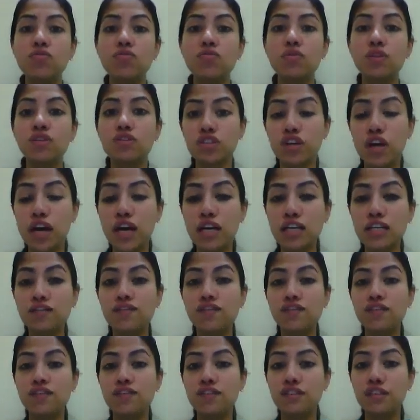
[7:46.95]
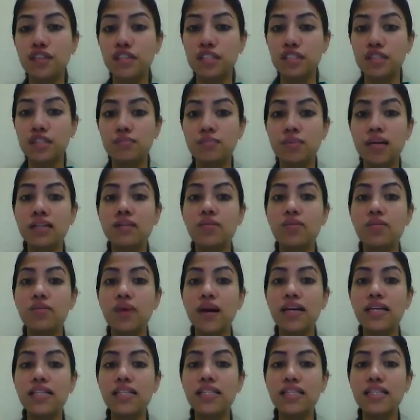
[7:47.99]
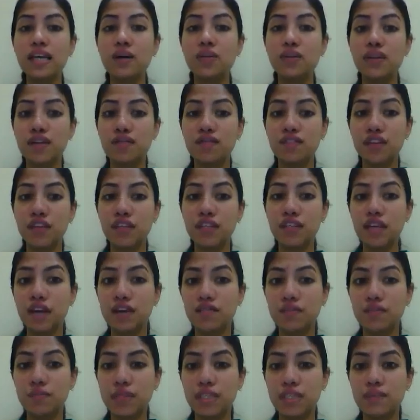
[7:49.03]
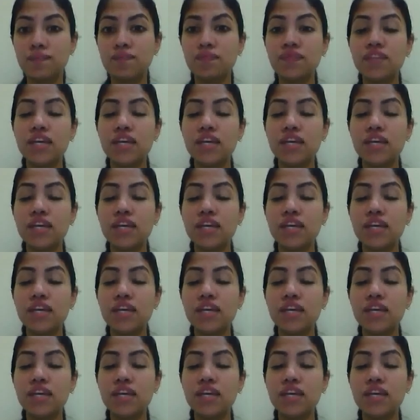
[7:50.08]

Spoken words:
were tried for treason by the white South African government.